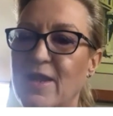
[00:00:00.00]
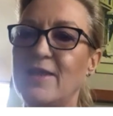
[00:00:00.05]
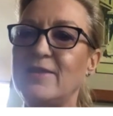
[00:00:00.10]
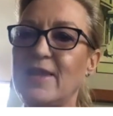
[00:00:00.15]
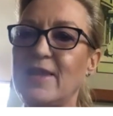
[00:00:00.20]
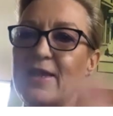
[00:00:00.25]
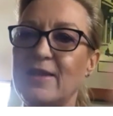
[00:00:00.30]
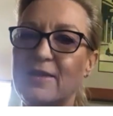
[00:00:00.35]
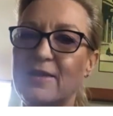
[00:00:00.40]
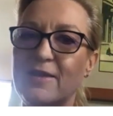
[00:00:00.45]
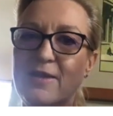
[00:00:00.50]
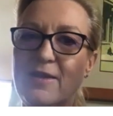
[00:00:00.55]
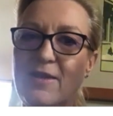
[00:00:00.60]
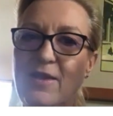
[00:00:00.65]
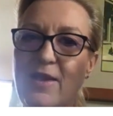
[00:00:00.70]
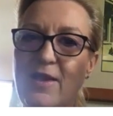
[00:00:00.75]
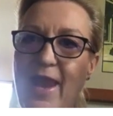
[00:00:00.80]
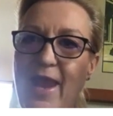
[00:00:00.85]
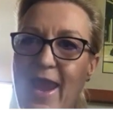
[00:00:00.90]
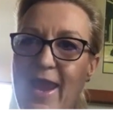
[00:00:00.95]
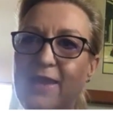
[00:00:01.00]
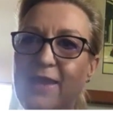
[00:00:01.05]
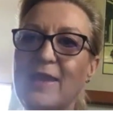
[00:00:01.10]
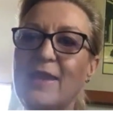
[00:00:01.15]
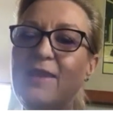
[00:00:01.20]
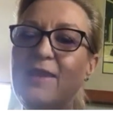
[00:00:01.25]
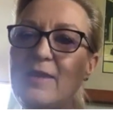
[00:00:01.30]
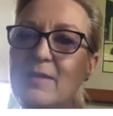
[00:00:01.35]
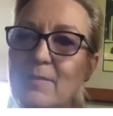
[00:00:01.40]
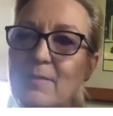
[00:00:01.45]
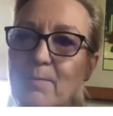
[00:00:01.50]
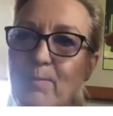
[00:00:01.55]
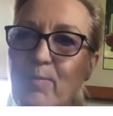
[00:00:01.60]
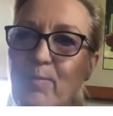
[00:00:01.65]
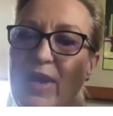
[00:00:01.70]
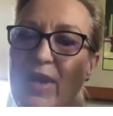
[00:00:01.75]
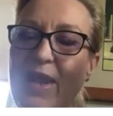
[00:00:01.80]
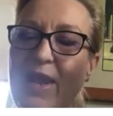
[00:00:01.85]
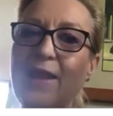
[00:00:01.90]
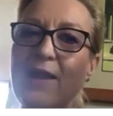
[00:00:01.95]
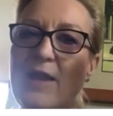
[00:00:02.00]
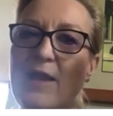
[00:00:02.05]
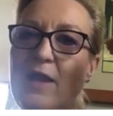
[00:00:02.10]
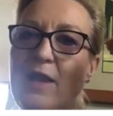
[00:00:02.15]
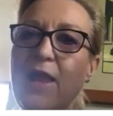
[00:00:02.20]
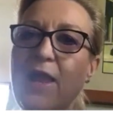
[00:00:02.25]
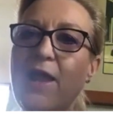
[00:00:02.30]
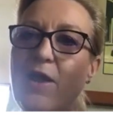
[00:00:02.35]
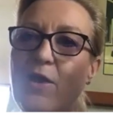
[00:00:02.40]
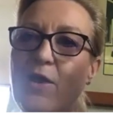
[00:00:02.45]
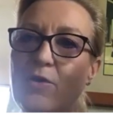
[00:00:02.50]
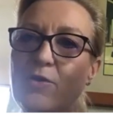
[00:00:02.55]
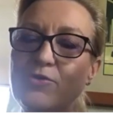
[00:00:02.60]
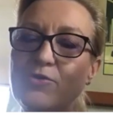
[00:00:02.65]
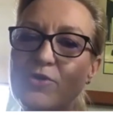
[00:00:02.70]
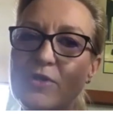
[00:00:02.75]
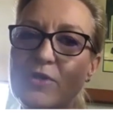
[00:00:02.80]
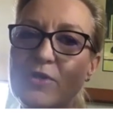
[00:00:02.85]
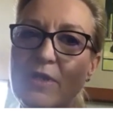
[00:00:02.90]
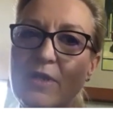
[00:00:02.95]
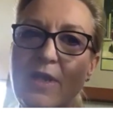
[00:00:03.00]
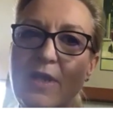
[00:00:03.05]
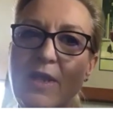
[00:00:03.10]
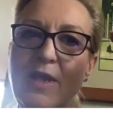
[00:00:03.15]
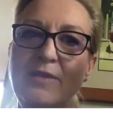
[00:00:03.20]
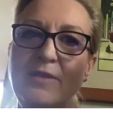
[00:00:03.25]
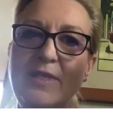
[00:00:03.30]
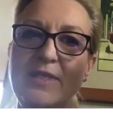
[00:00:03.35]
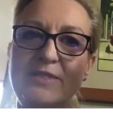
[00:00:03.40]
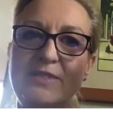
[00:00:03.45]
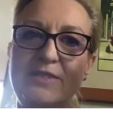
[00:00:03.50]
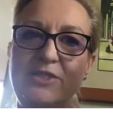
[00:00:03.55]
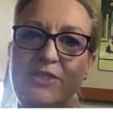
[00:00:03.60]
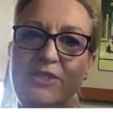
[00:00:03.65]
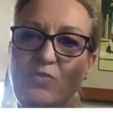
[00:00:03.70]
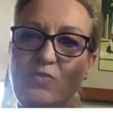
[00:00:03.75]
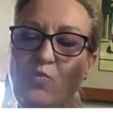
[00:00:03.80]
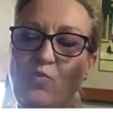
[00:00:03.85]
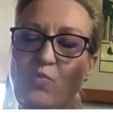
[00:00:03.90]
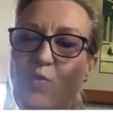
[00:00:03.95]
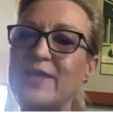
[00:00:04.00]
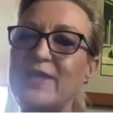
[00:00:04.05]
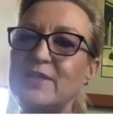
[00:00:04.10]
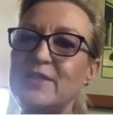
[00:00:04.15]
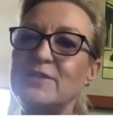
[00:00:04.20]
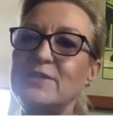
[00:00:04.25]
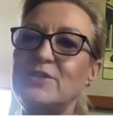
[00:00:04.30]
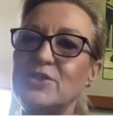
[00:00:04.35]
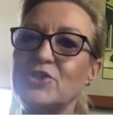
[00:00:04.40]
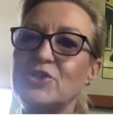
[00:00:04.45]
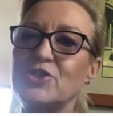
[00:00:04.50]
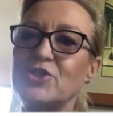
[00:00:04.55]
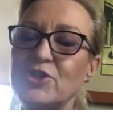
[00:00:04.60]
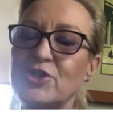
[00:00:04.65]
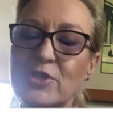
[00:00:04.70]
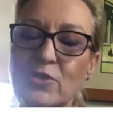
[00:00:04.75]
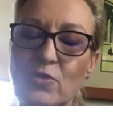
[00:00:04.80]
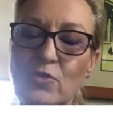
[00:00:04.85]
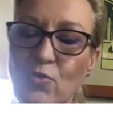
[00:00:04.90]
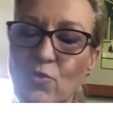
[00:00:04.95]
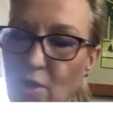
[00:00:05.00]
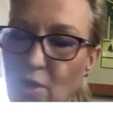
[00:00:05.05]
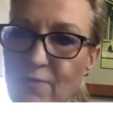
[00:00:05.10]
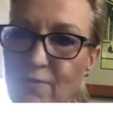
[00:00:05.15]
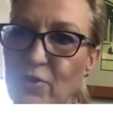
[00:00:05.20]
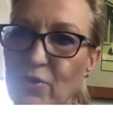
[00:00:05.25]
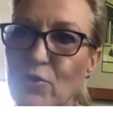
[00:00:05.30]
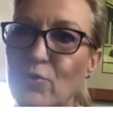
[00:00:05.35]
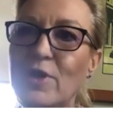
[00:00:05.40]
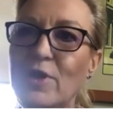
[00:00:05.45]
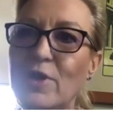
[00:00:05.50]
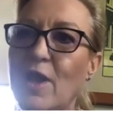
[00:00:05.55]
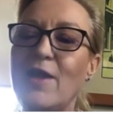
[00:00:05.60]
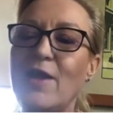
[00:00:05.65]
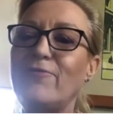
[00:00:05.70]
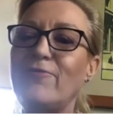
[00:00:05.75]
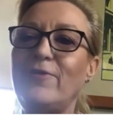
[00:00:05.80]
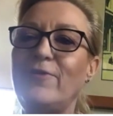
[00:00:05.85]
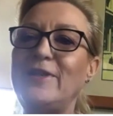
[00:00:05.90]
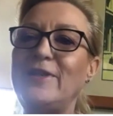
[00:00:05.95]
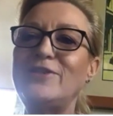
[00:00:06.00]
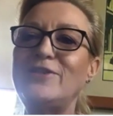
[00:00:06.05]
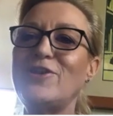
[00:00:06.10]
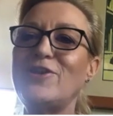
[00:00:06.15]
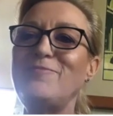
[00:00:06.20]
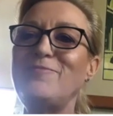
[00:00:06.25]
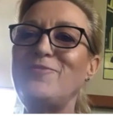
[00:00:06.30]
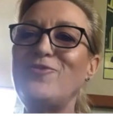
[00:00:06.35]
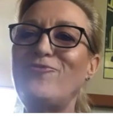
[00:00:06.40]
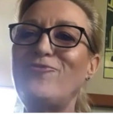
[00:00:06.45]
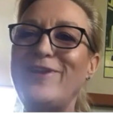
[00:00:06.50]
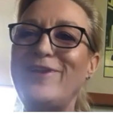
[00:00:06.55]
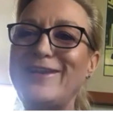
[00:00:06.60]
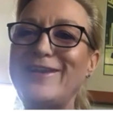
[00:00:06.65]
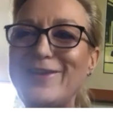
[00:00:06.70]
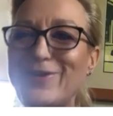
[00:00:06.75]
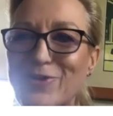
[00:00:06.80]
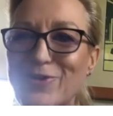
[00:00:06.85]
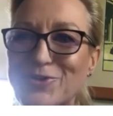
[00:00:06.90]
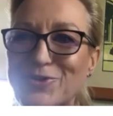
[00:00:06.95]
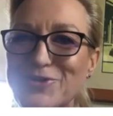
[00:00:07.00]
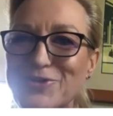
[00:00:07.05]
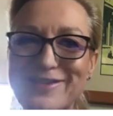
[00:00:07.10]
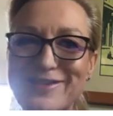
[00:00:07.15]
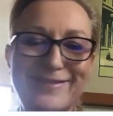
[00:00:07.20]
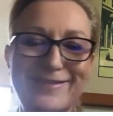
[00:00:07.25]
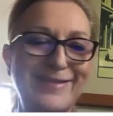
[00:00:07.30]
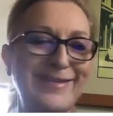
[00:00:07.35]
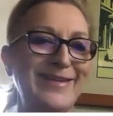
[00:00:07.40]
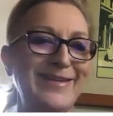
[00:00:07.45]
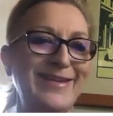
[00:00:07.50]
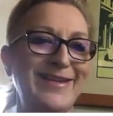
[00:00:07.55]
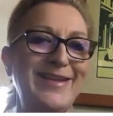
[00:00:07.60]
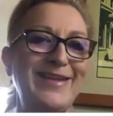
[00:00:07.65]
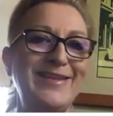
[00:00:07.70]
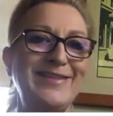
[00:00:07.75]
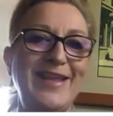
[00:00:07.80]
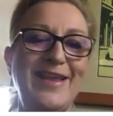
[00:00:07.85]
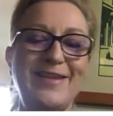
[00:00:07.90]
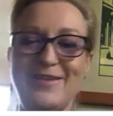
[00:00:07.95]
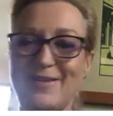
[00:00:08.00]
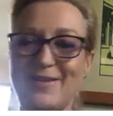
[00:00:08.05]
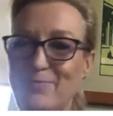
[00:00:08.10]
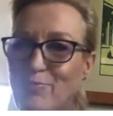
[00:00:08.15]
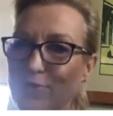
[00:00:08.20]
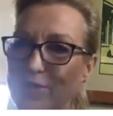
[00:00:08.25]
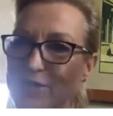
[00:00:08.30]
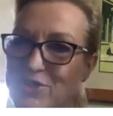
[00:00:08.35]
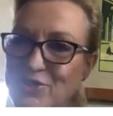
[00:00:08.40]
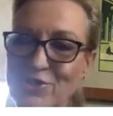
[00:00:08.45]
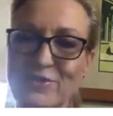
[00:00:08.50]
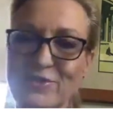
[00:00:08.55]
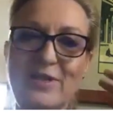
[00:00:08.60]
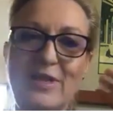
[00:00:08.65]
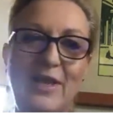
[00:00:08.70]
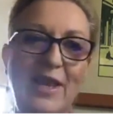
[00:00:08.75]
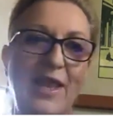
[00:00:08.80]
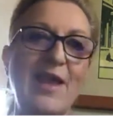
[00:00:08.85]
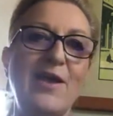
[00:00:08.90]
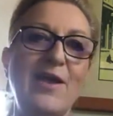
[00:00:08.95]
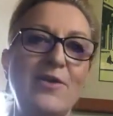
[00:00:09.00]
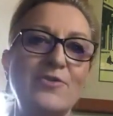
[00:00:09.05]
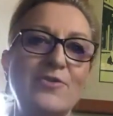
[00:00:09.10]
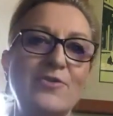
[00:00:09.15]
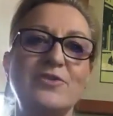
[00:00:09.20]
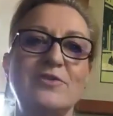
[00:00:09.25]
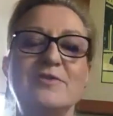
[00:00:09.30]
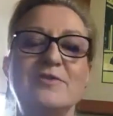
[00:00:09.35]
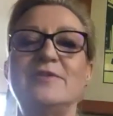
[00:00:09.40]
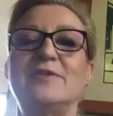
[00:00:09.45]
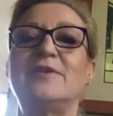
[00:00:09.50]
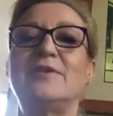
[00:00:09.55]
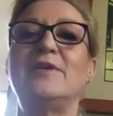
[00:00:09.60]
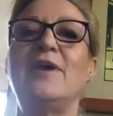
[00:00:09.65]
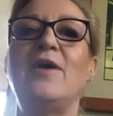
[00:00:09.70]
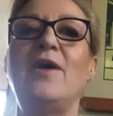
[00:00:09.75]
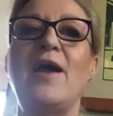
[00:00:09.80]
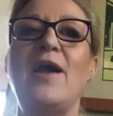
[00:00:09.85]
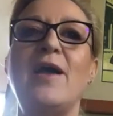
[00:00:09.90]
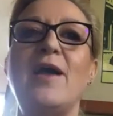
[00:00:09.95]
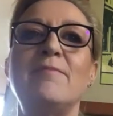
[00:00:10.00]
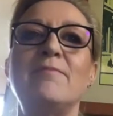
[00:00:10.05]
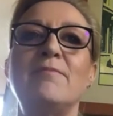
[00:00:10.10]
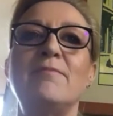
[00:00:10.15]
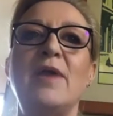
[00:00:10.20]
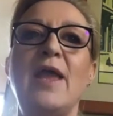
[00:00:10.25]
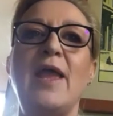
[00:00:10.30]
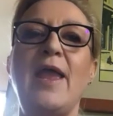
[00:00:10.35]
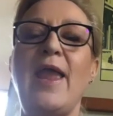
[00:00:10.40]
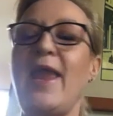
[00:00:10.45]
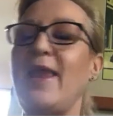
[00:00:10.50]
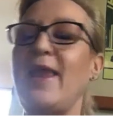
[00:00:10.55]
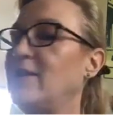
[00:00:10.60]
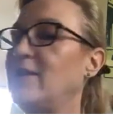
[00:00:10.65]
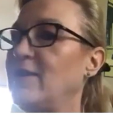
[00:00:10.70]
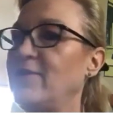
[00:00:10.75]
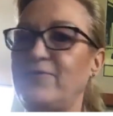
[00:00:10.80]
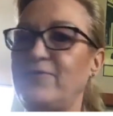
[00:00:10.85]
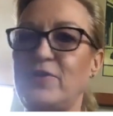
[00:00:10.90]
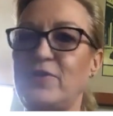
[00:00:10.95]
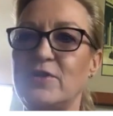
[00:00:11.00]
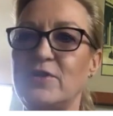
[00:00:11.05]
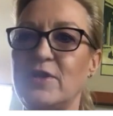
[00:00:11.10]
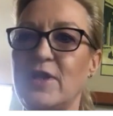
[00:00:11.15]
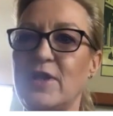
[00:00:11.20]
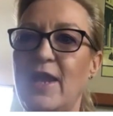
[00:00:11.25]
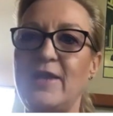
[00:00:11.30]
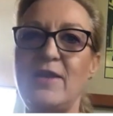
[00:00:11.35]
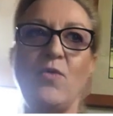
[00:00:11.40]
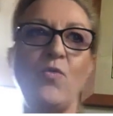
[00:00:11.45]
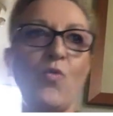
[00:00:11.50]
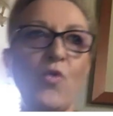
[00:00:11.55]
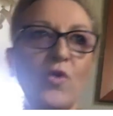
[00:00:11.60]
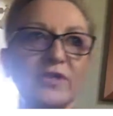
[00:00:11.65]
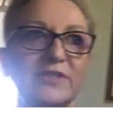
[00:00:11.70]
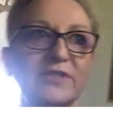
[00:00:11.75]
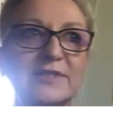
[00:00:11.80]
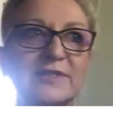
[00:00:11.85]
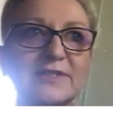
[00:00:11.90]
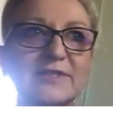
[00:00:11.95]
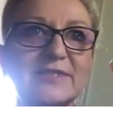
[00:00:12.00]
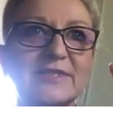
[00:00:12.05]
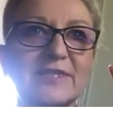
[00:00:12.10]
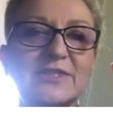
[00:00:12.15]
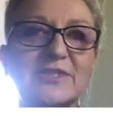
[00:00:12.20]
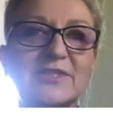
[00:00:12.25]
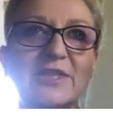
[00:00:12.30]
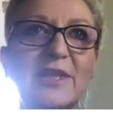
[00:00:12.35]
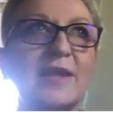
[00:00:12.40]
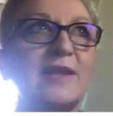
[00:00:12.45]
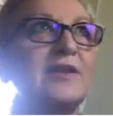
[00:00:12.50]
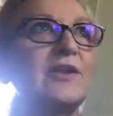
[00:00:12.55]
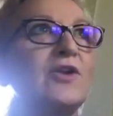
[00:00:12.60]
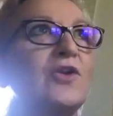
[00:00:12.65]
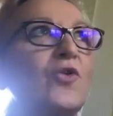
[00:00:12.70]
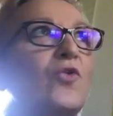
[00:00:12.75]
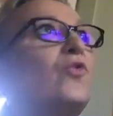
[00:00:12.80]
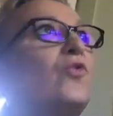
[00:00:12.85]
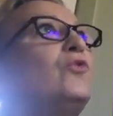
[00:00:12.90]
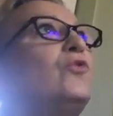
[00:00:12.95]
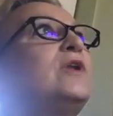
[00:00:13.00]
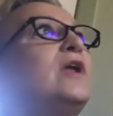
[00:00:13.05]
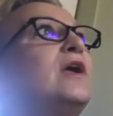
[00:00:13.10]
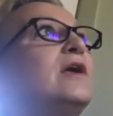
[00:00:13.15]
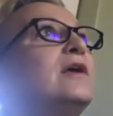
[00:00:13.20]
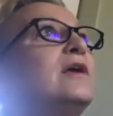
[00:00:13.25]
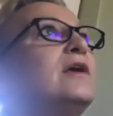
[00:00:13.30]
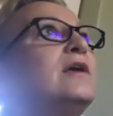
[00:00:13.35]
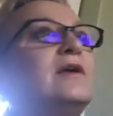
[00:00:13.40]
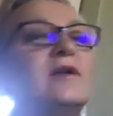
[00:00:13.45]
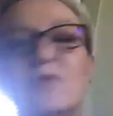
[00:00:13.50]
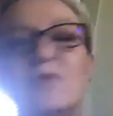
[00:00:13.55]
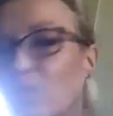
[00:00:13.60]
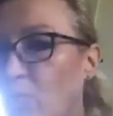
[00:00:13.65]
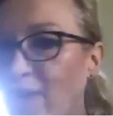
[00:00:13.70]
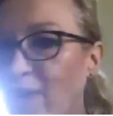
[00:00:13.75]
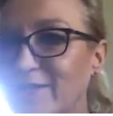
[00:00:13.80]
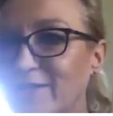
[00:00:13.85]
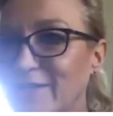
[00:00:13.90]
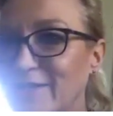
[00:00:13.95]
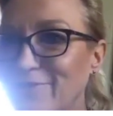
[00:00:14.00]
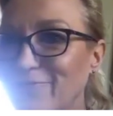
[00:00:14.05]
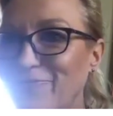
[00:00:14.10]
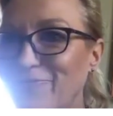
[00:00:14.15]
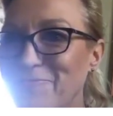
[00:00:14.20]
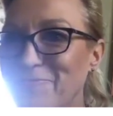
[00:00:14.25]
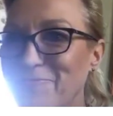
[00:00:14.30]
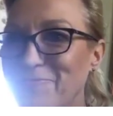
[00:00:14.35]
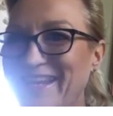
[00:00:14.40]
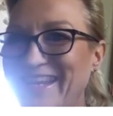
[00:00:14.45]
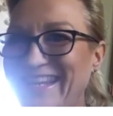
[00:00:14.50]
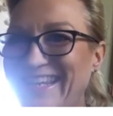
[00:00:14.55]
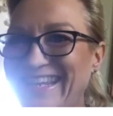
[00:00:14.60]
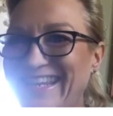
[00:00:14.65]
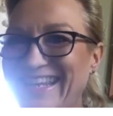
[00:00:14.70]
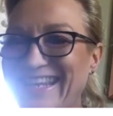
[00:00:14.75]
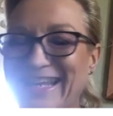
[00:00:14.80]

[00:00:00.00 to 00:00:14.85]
That hanging black cloud that's just waiting to shit all over your life anytime you're feeling good, that depression cloud had lifted. And it wasn't sitting in a corner waiting for me.